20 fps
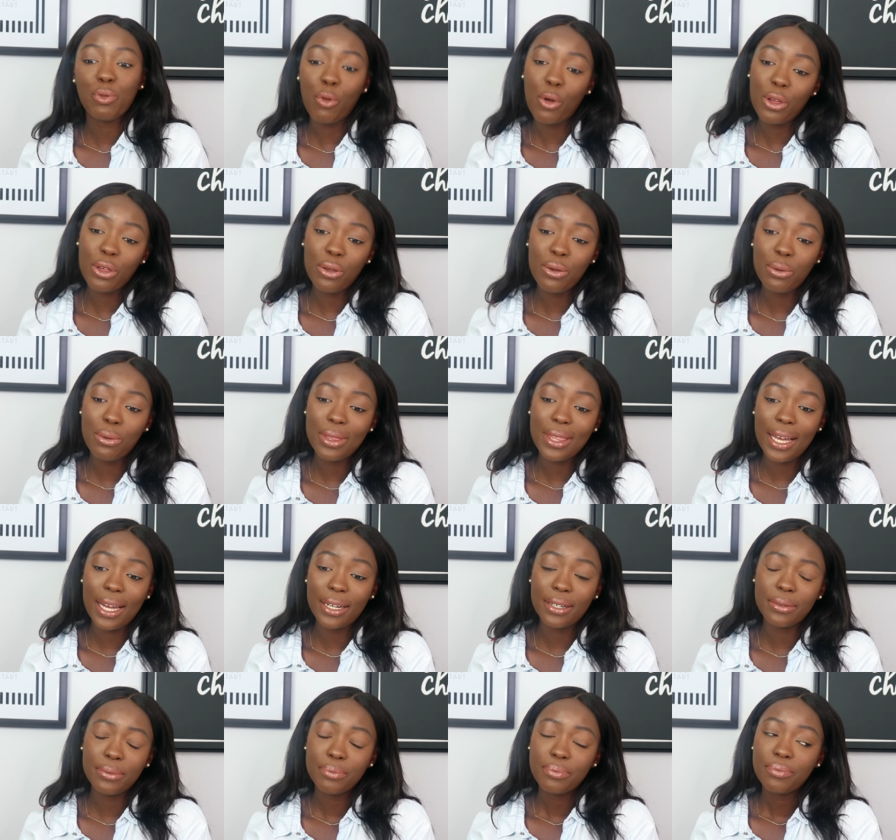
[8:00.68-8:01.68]
for you
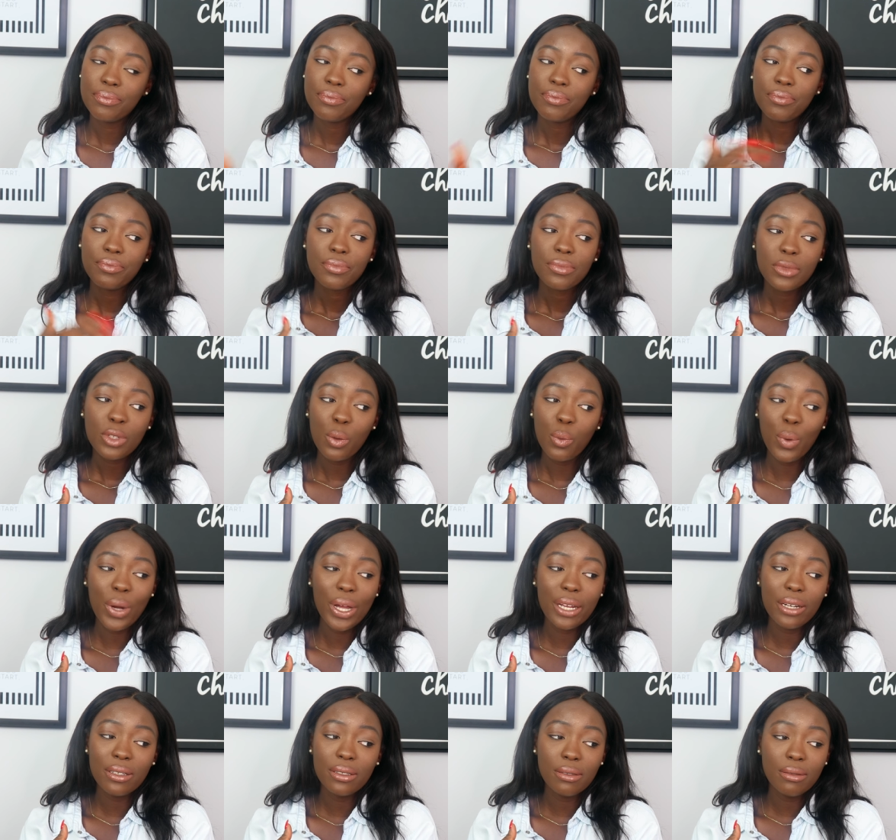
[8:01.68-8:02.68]
than
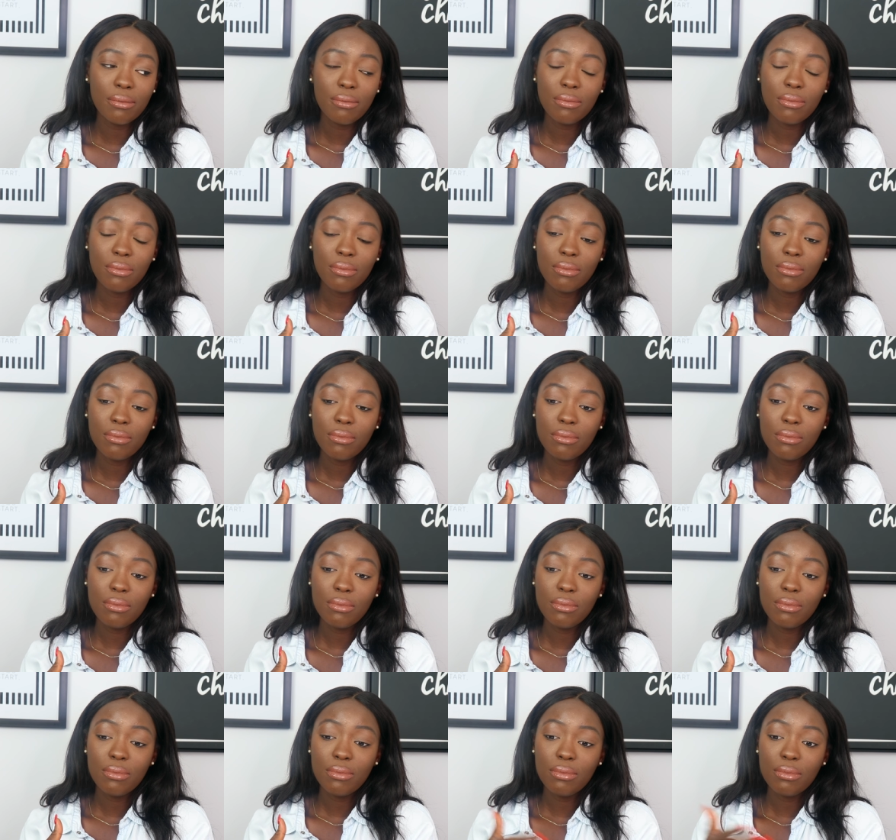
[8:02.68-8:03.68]
when
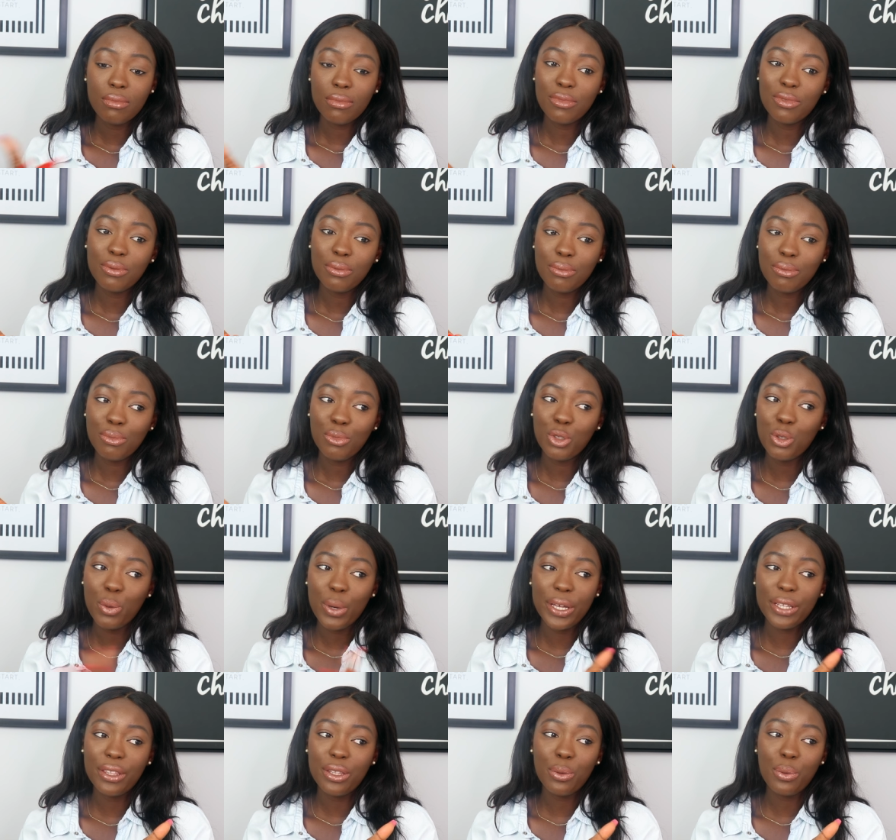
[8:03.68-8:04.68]
you
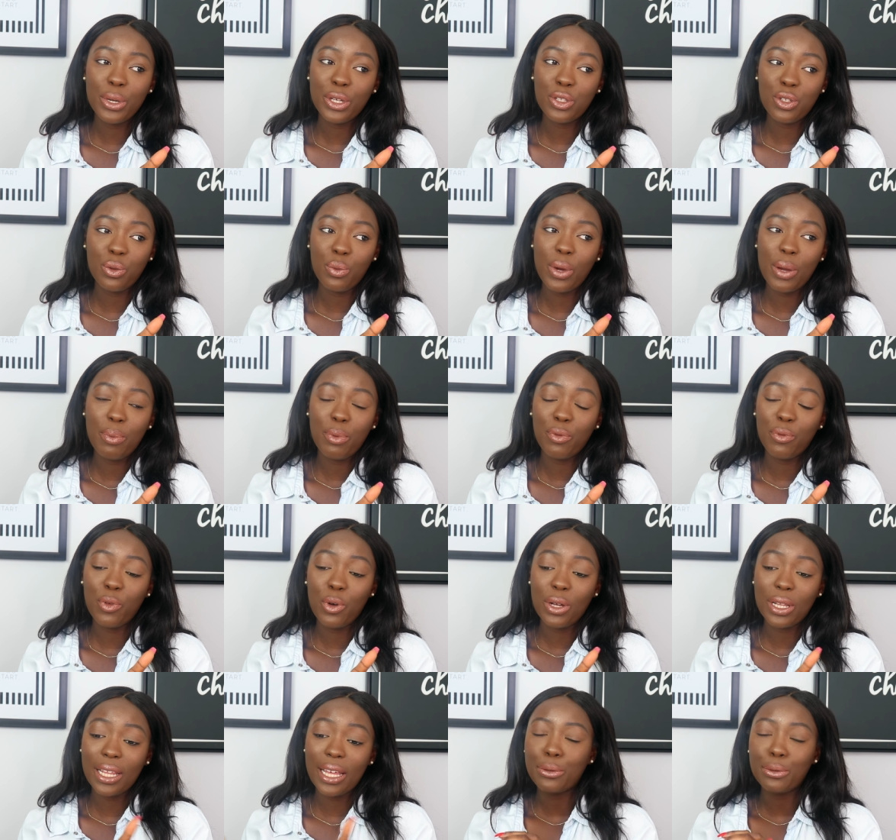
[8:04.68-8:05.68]
were the weight you were
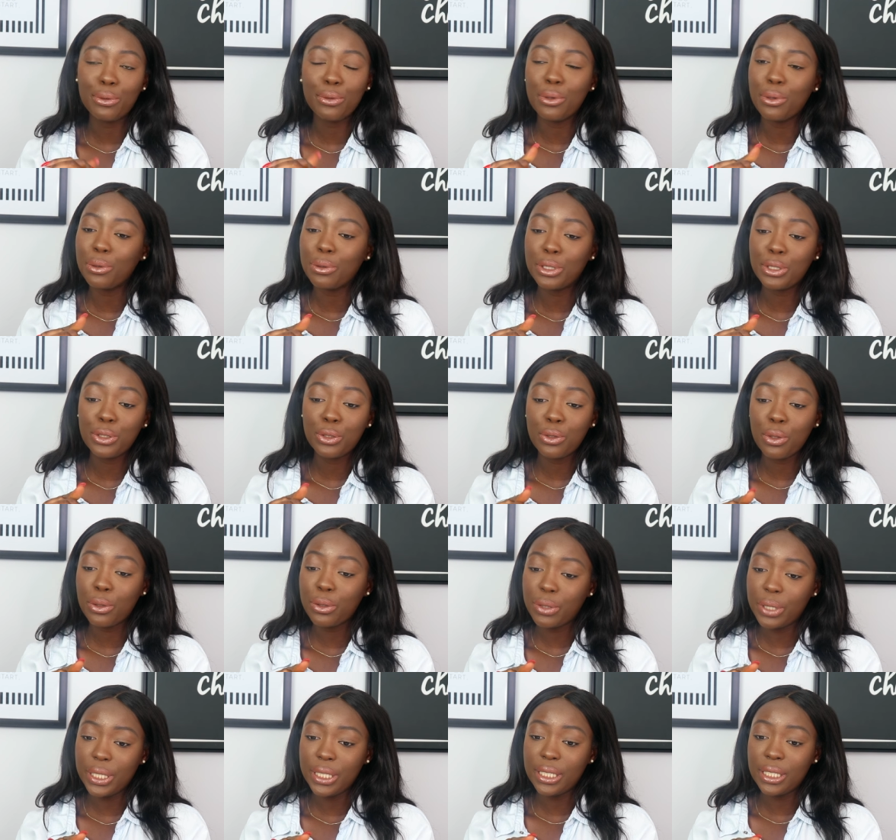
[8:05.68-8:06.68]
before. Like, I don't know, it's so
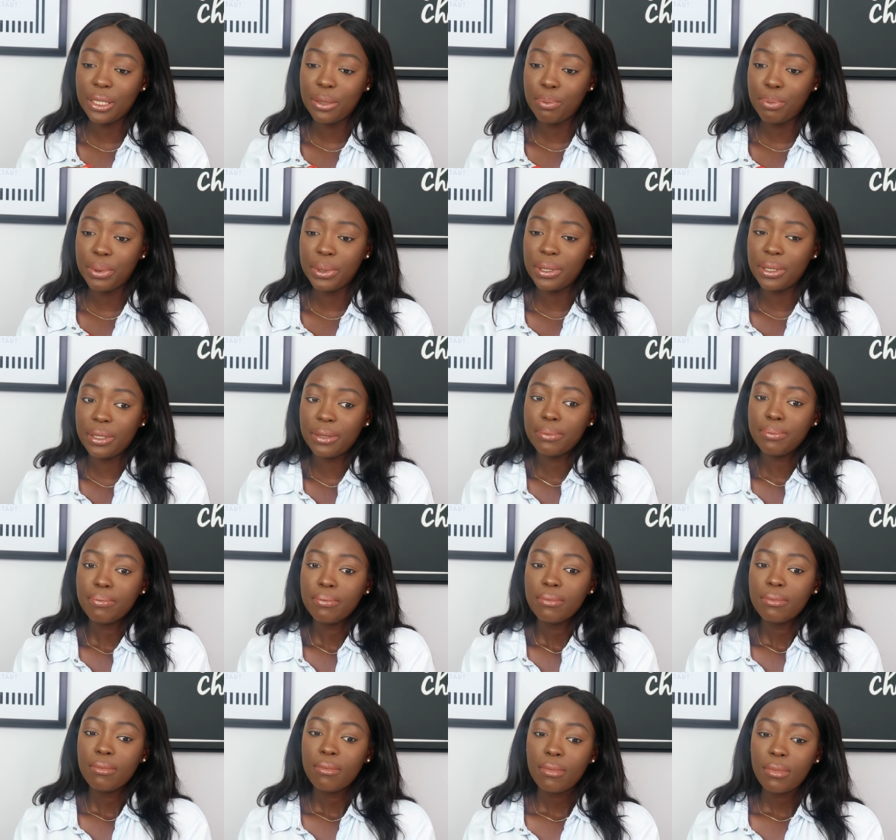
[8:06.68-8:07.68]
crazy, but
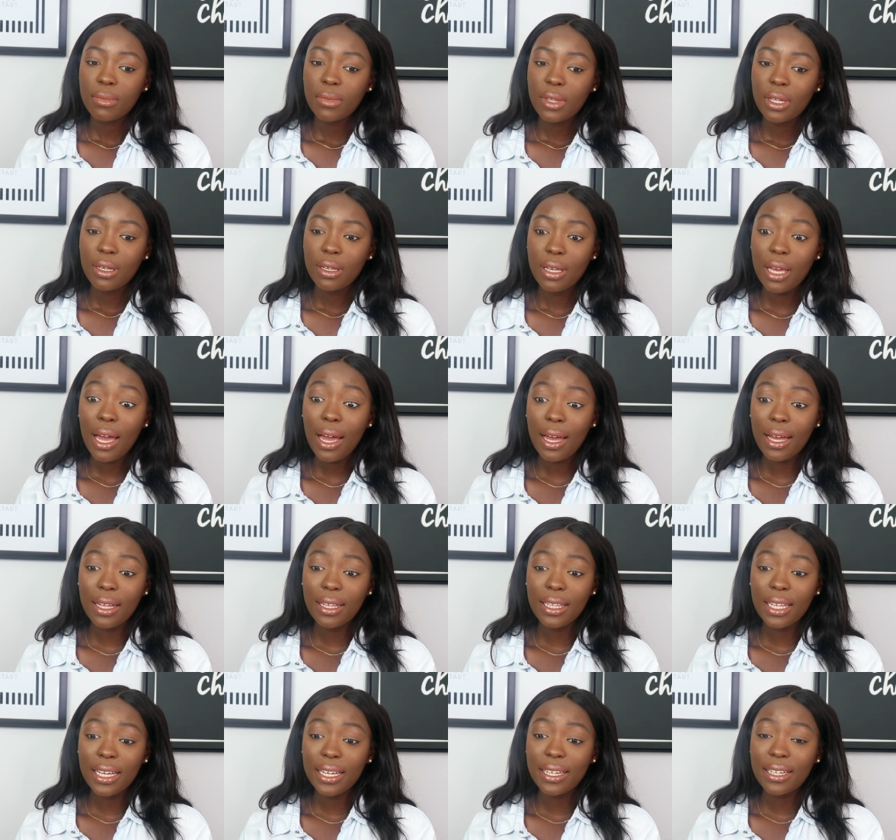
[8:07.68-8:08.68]
yeah,
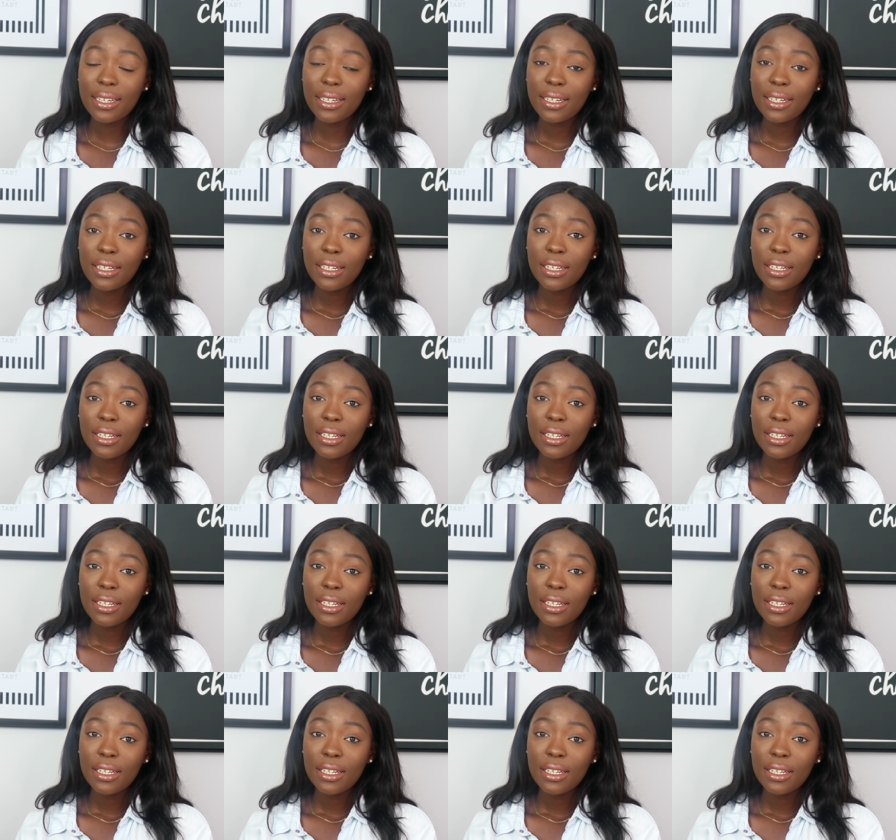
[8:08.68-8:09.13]
like,